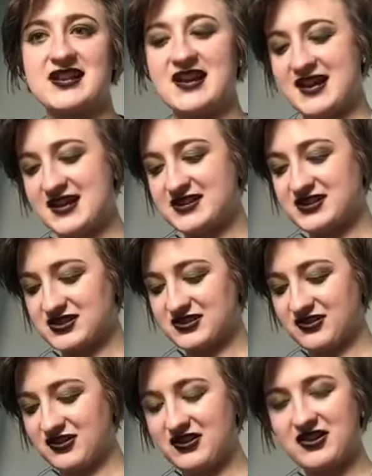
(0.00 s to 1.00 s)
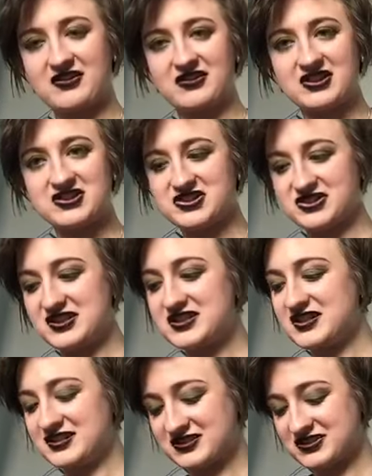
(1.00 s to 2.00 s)
and literally
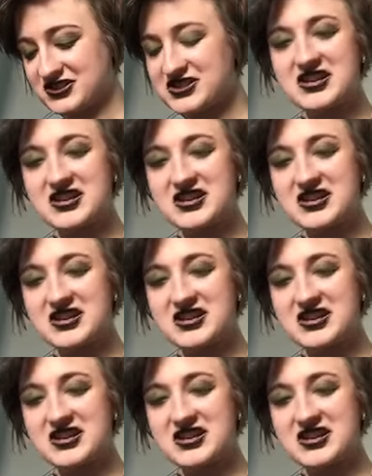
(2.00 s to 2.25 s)
and